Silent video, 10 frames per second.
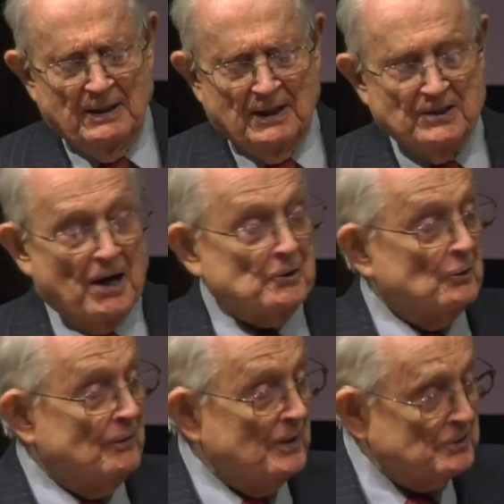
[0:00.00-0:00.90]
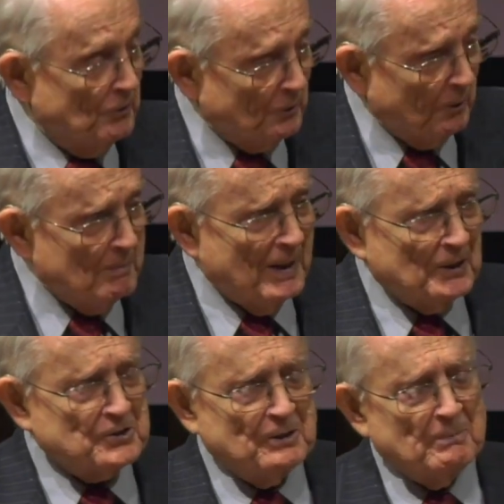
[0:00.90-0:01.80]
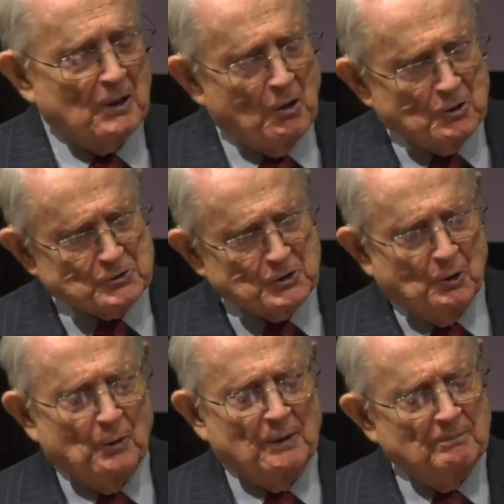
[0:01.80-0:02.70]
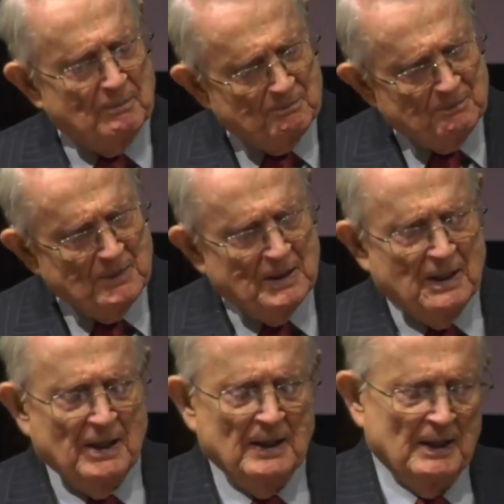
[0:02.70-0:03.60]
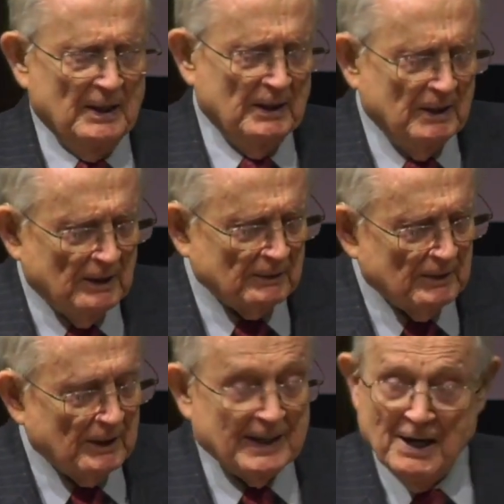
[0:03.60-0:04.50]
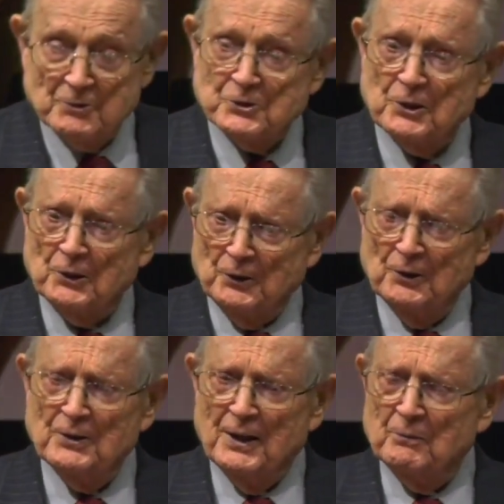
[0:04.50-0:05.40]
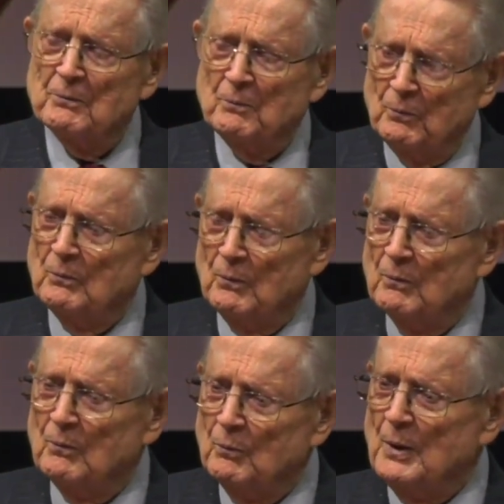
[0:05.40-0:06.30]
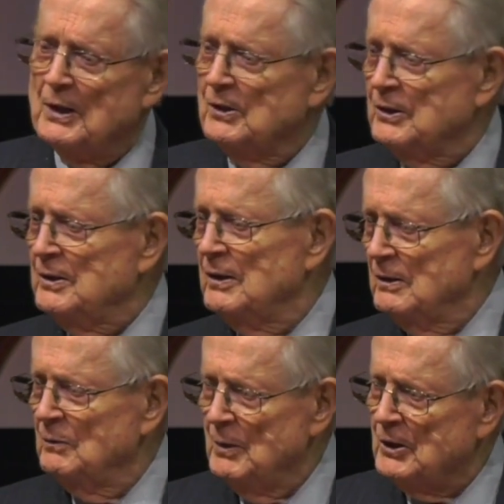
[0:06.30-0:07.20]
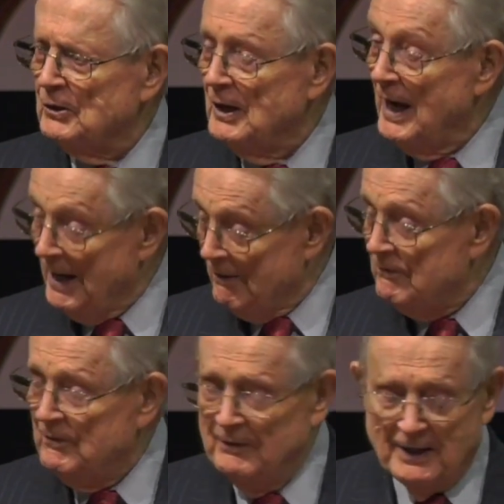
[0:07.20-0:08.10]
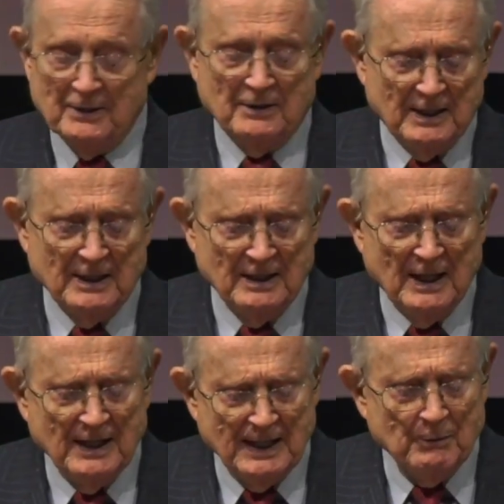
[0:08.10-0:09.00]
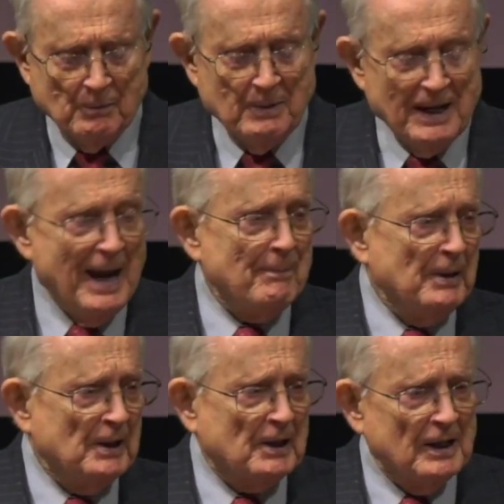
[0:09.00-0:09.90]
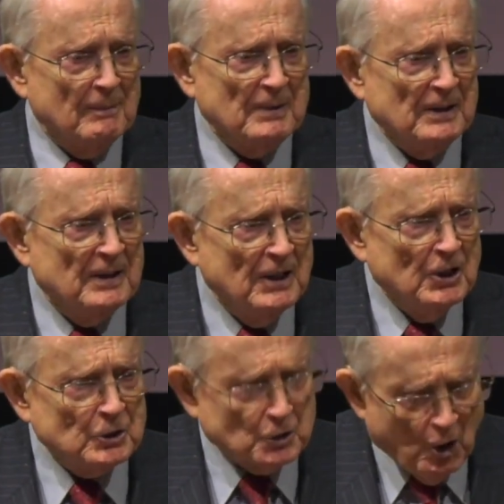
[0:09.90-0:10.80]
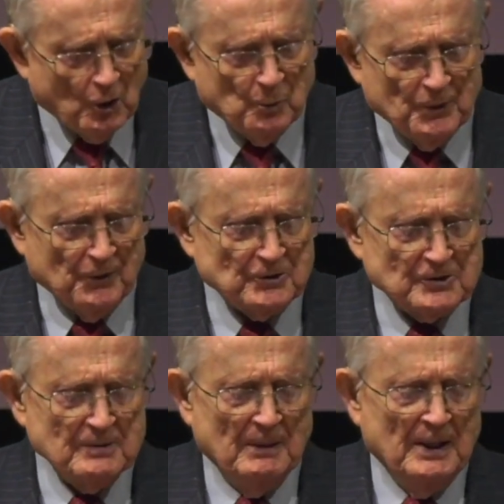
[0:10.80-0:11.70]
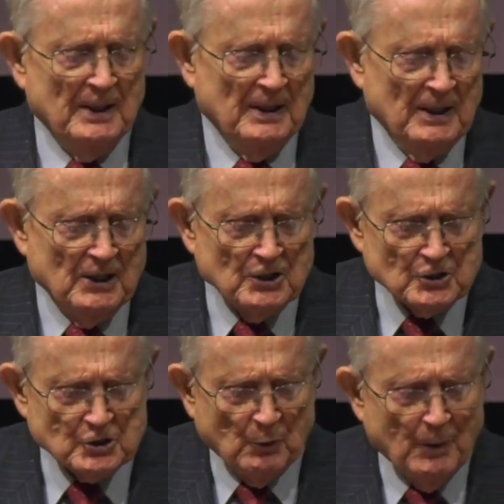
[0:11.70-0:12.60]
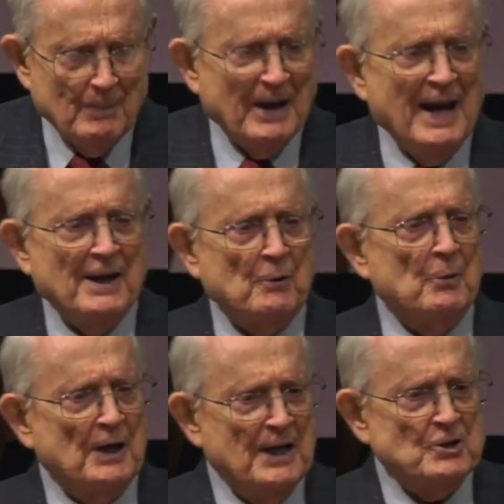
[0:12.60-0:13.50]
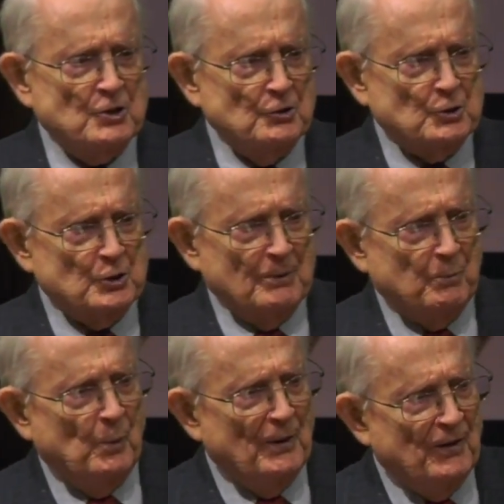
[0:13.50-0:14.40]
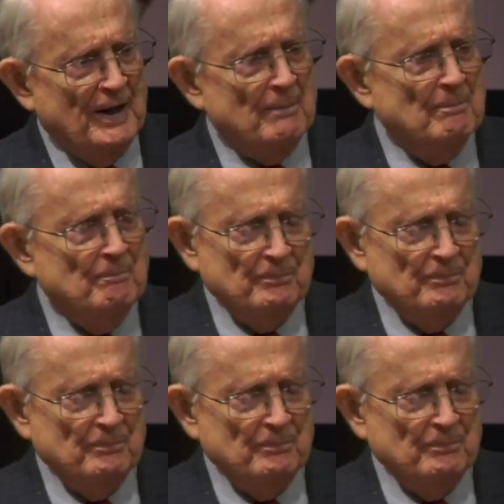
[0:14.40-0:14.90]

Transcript: a doctor of internal medicine, but also a counselor that we could have, and he would be happy to come and talk with us. So we began a relationship with him.